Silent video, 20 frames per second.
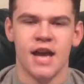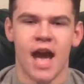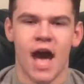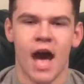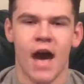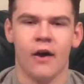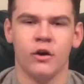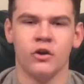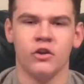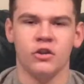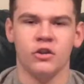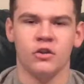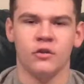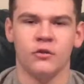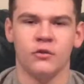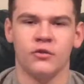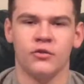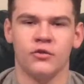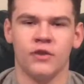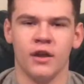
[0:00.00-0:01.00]
How do you
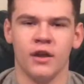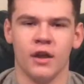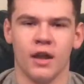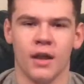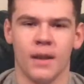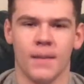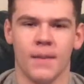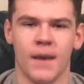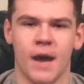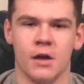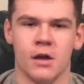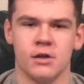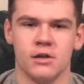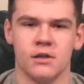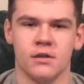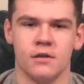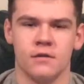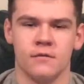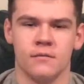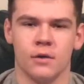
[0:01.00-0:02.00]
feel about
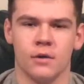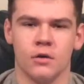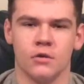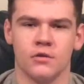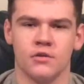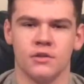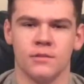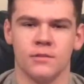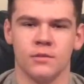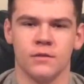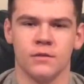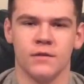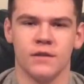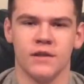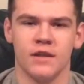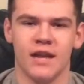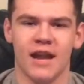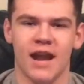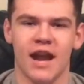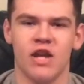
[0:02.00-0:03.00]
it, Emoji Movie,
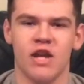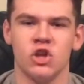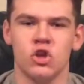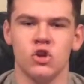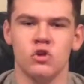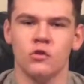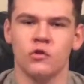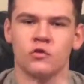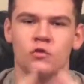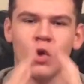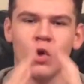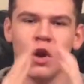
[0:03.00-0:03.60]
that I used